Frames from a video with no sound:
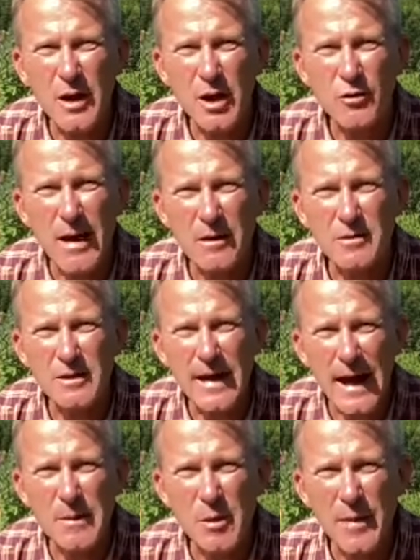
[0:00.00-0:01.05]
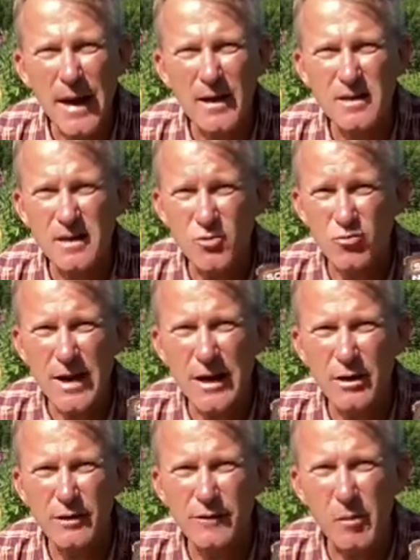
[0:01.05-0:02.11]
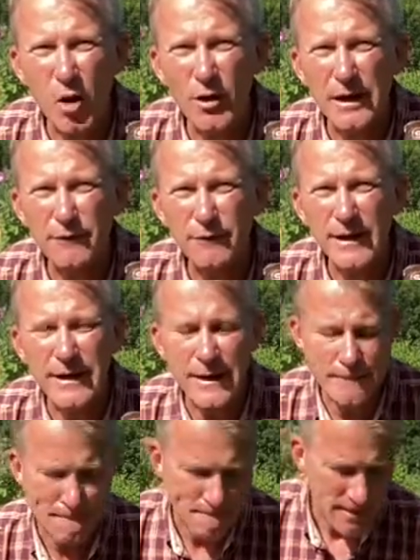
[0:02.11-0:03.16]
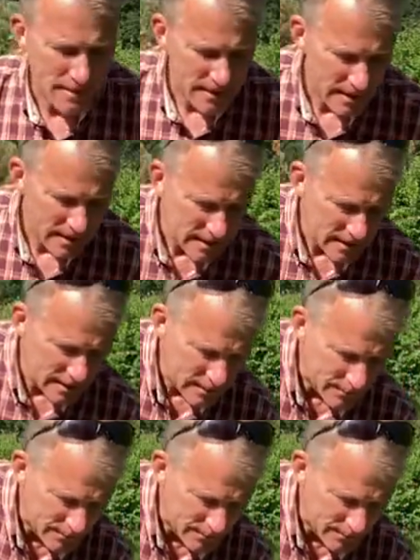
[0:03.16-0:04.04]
ground halibut pellets. It's really good for blocking a feeder. And